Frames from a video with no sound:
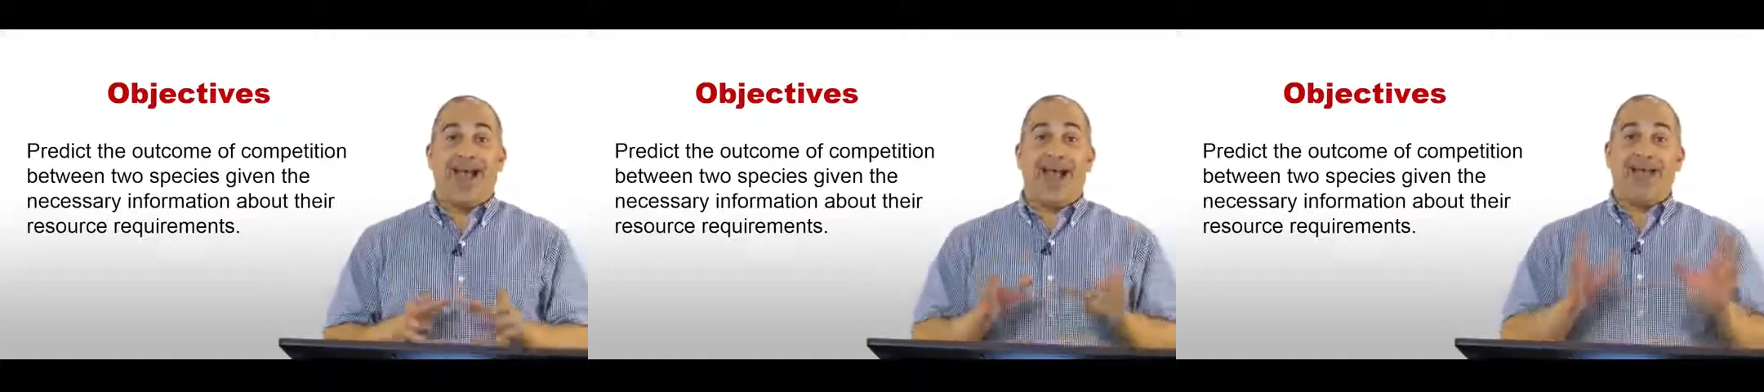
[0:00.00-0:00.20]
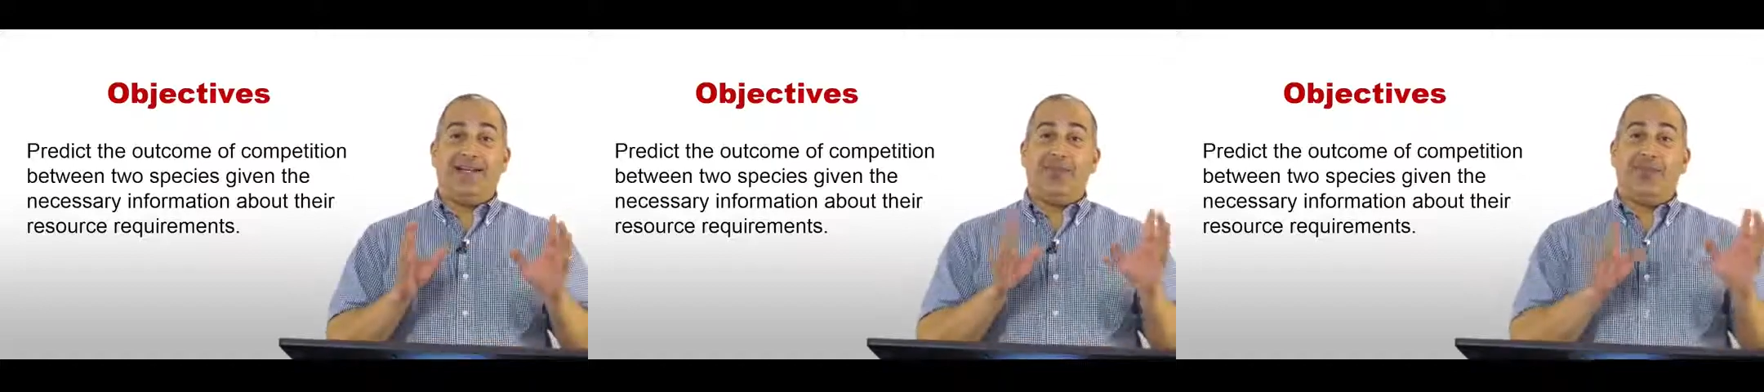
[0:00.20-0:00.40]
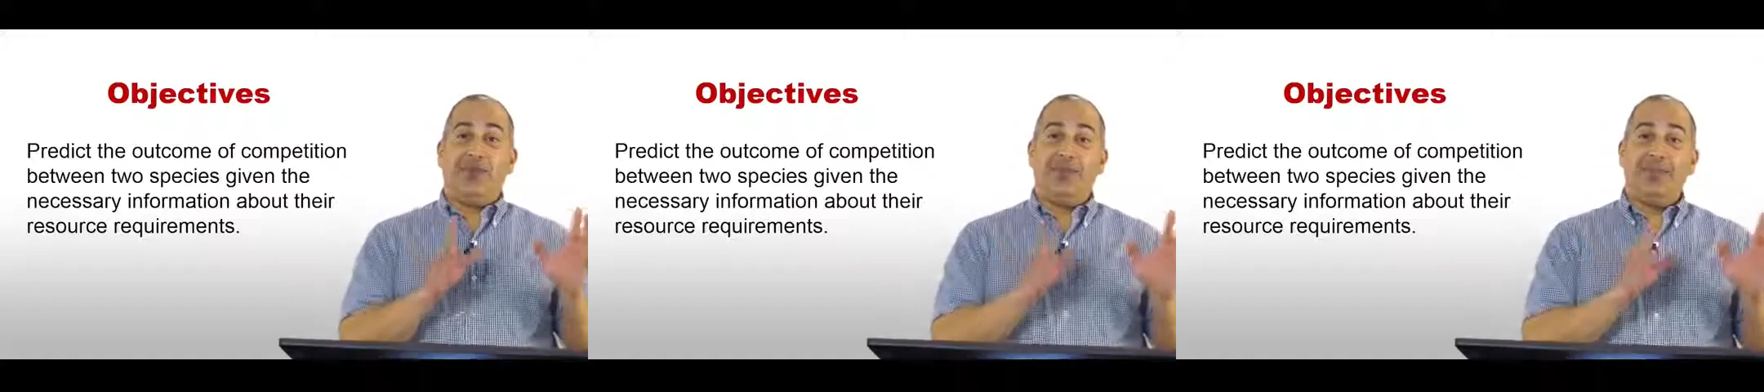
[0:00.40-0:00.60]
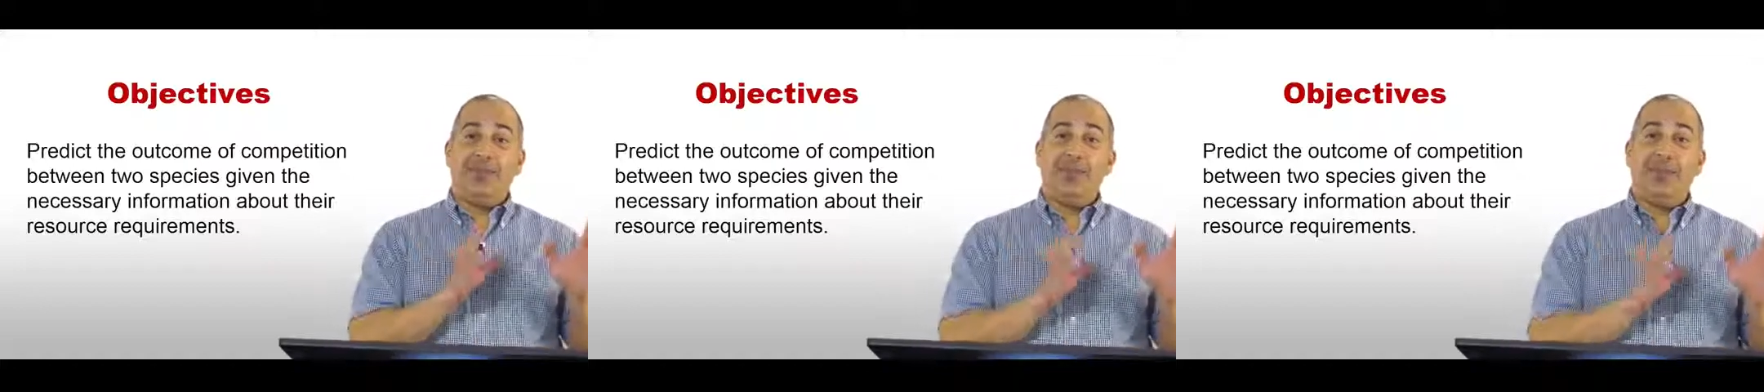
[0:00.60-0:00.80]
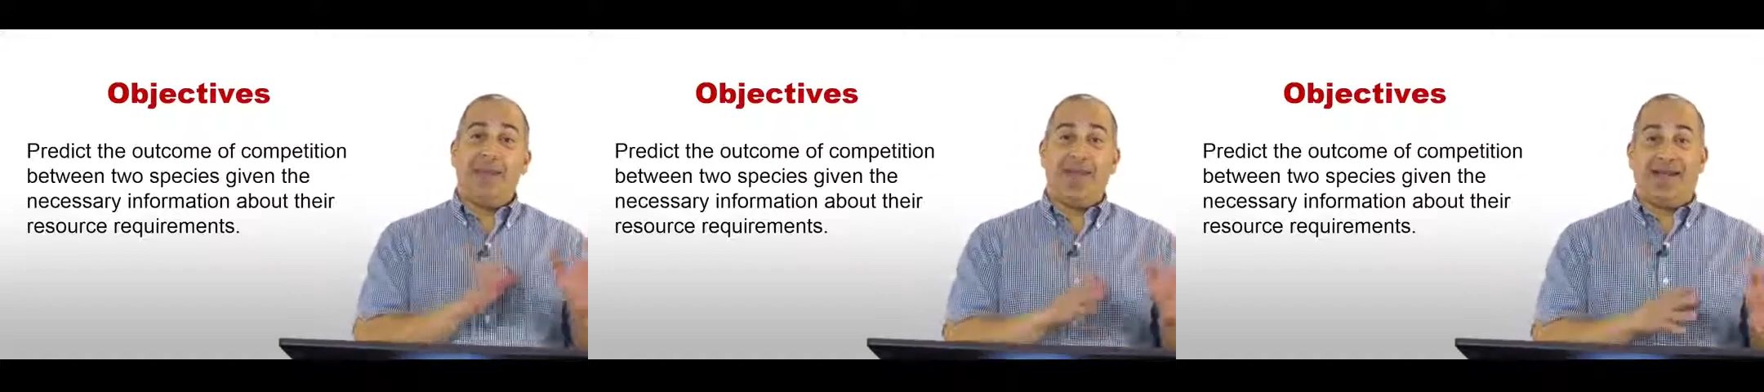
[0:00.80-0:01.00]
And it's going to
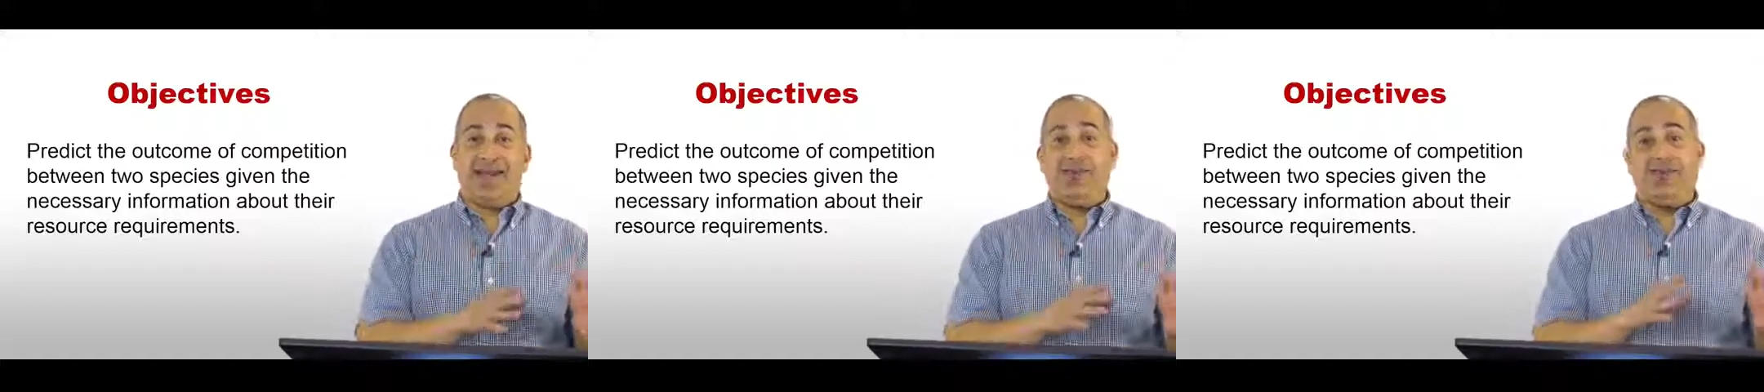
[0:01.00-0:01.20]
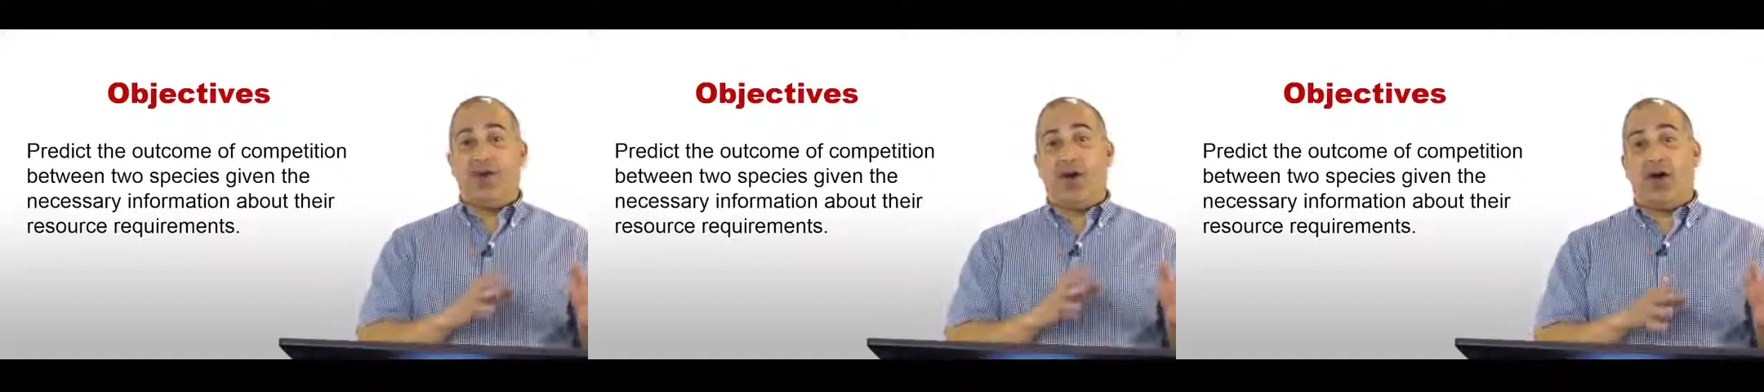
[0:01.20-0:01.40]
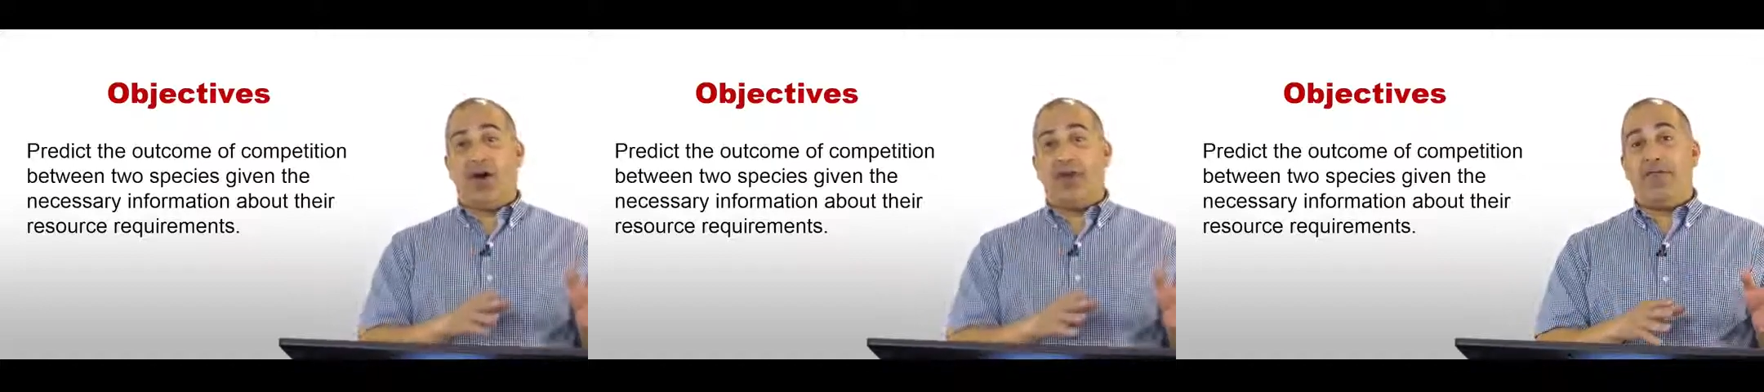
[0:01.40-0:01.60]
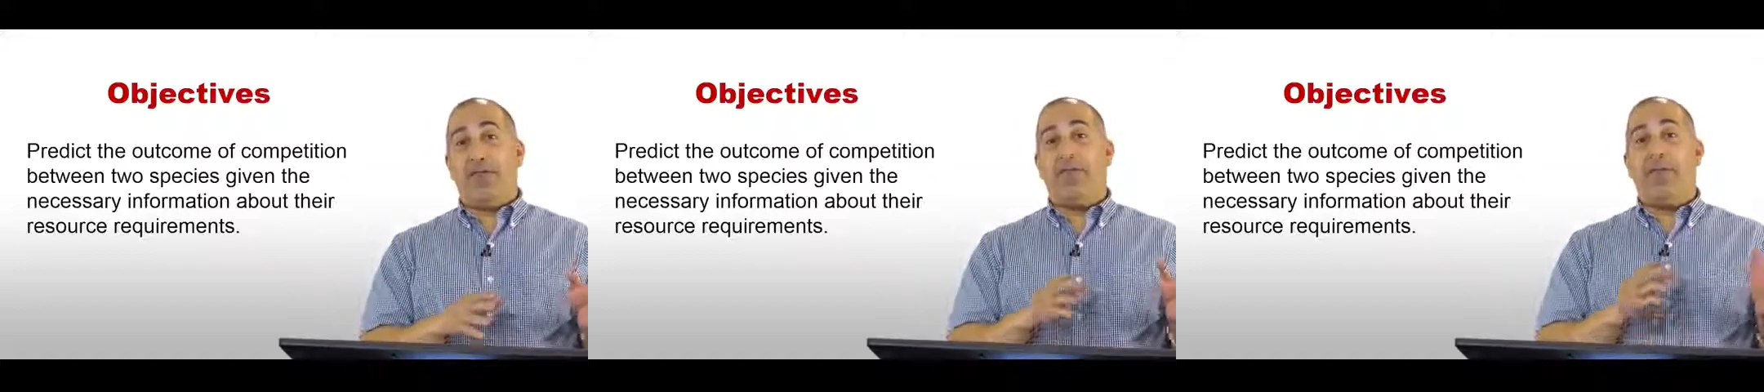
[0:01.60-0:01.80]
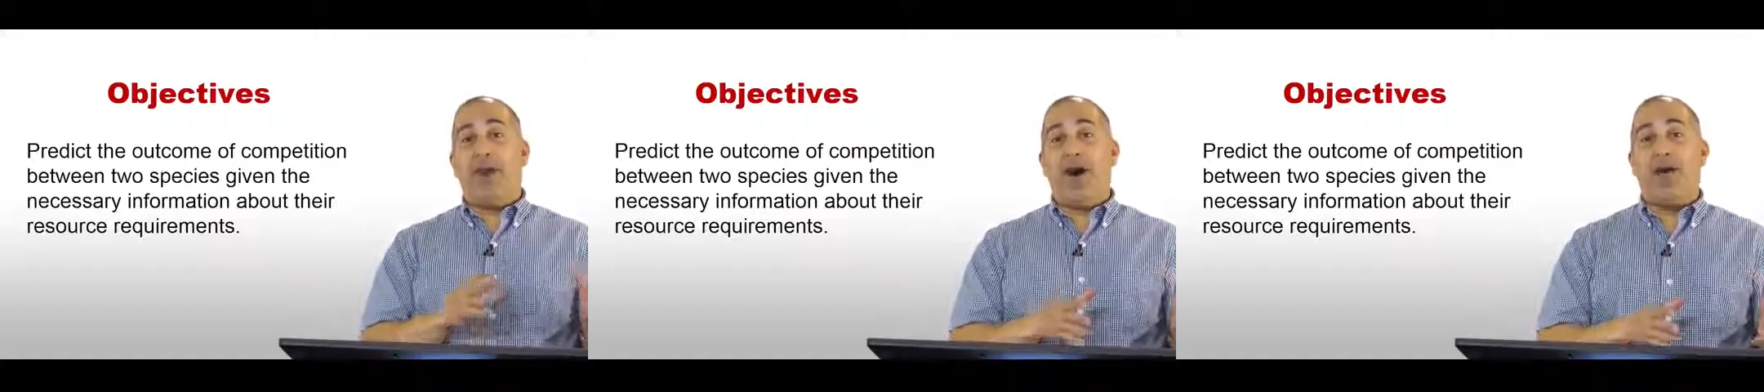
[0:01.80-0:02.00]
be based on
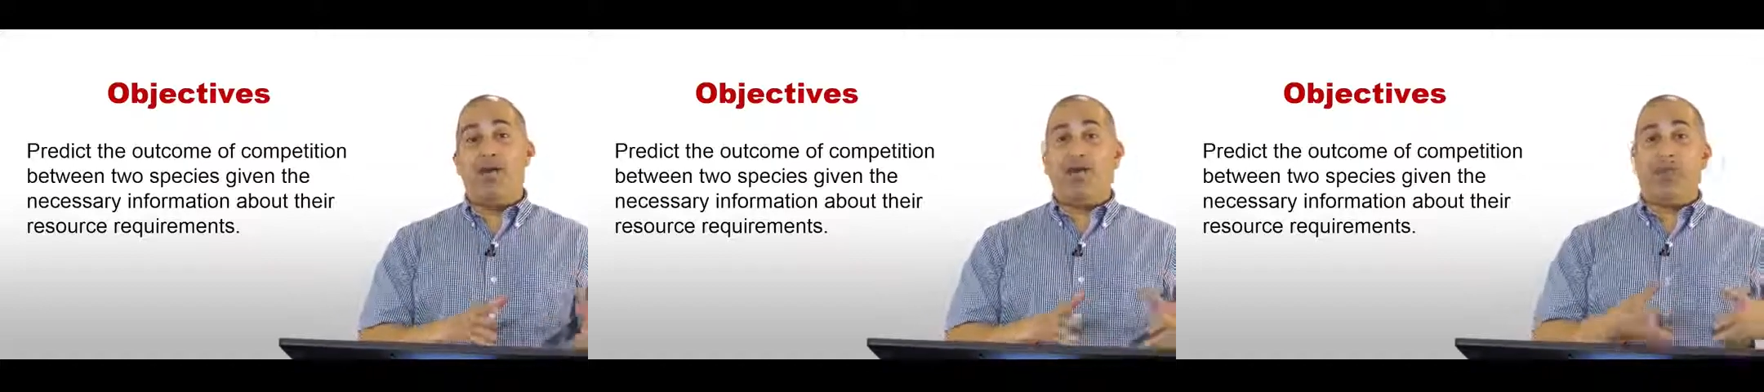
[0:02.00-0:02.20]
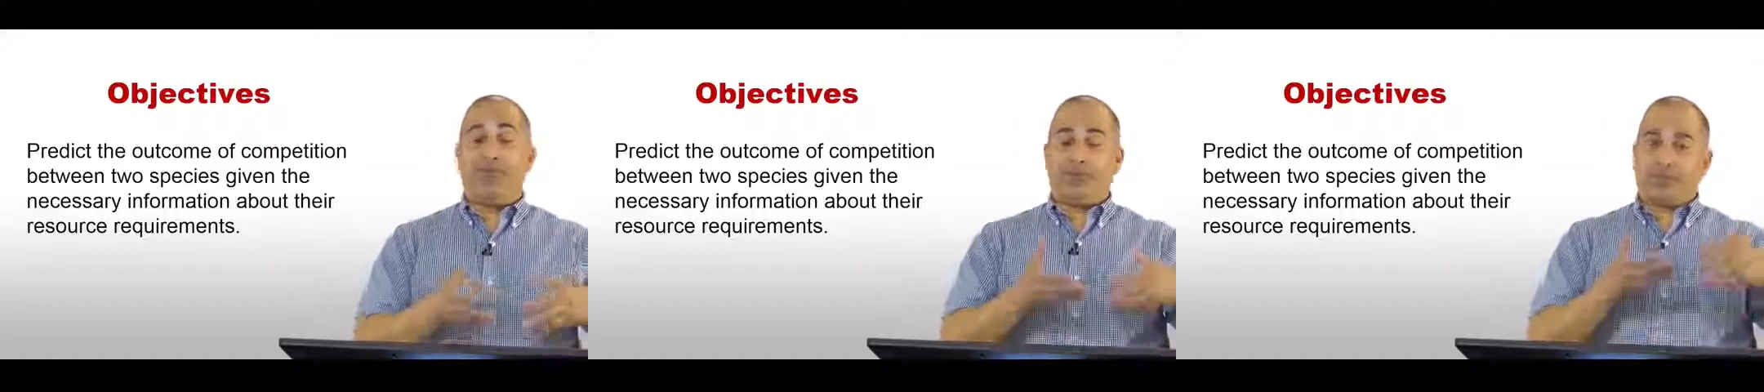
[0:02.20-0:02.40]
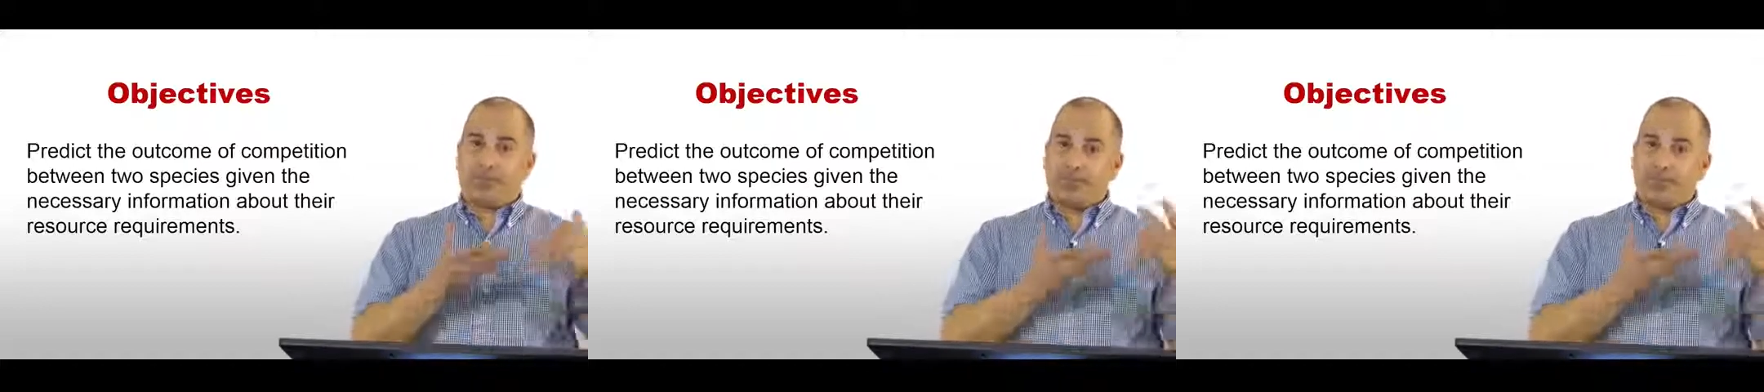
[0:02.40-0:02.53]
the model